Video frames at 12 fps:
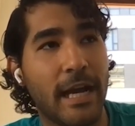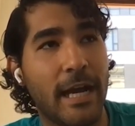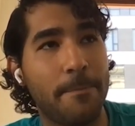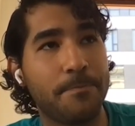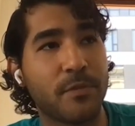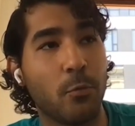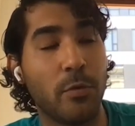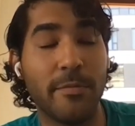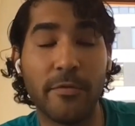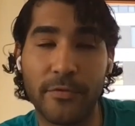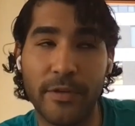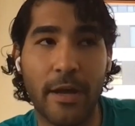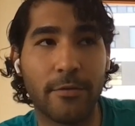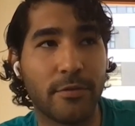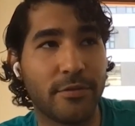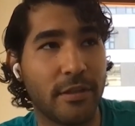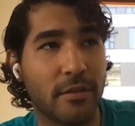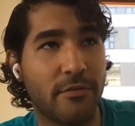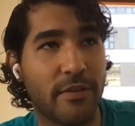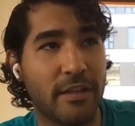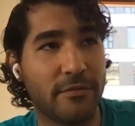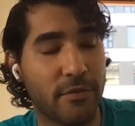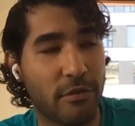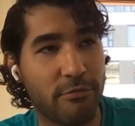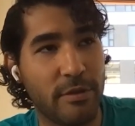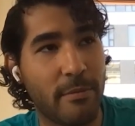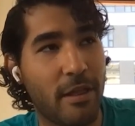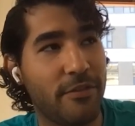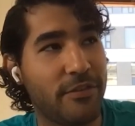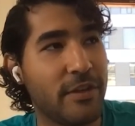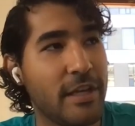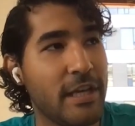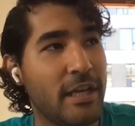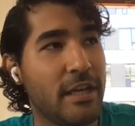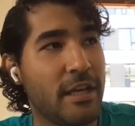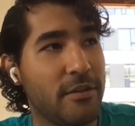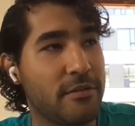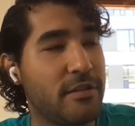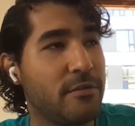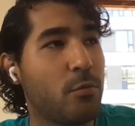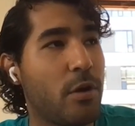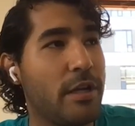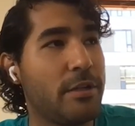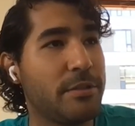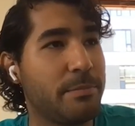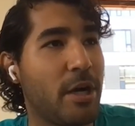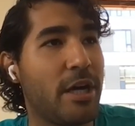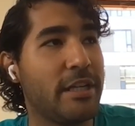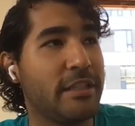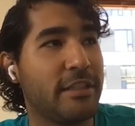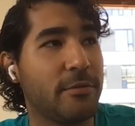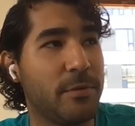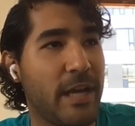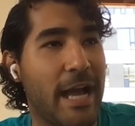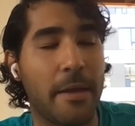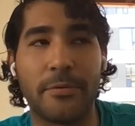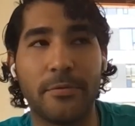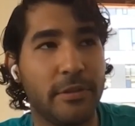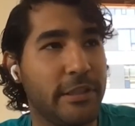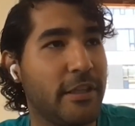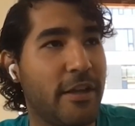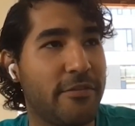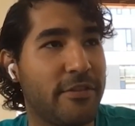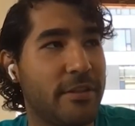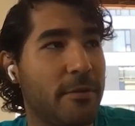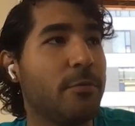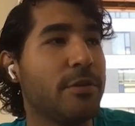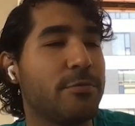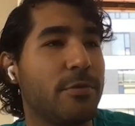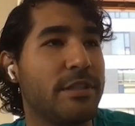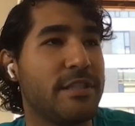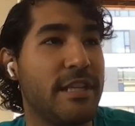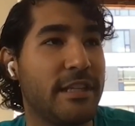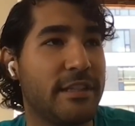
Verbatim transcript: Um, we moved down to Silicon Valley for three months. There's this one spot that we absolutely loved, which was